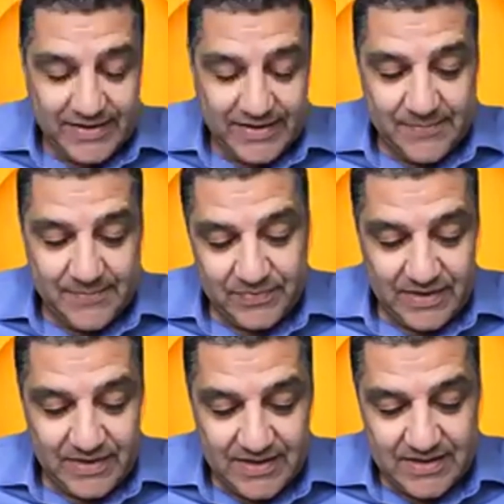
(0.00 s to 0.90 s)
Um,
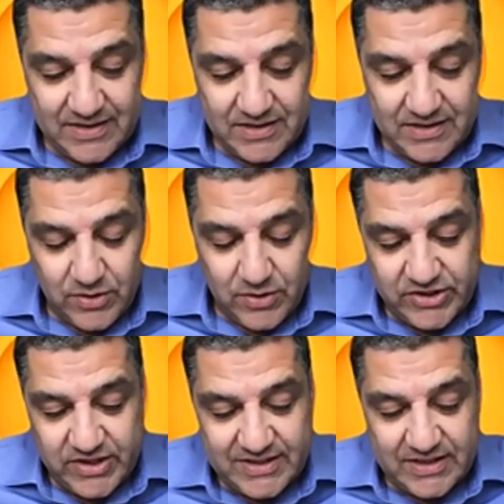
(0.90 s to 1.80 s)

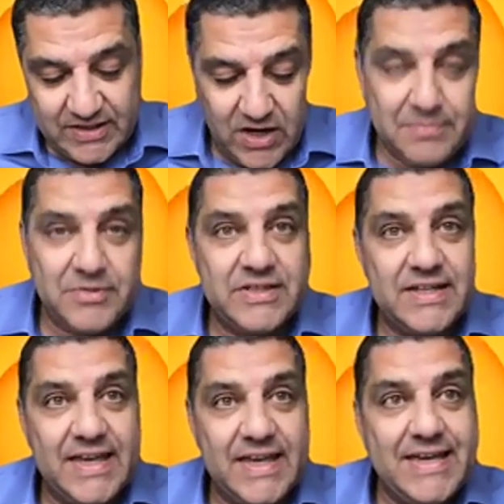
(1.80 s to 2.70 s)
question is time is a
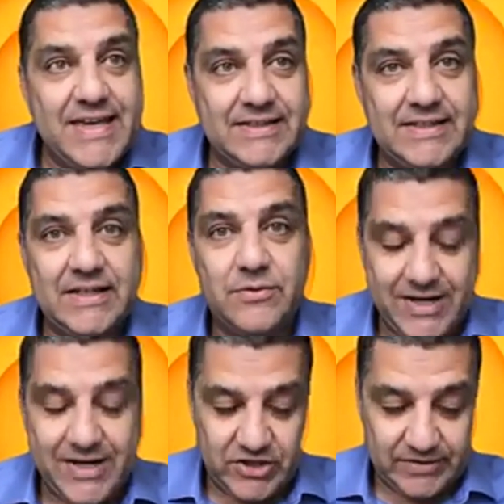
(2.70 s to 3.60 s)
key
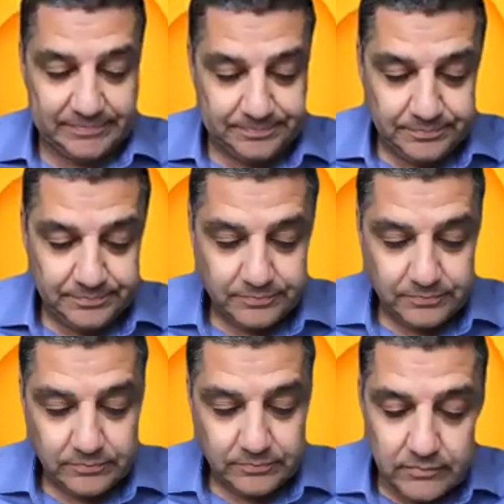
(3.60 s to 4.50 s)
consideration
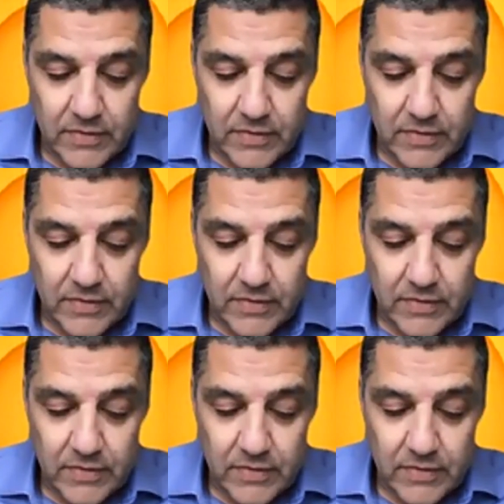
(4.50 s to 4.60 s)
mm.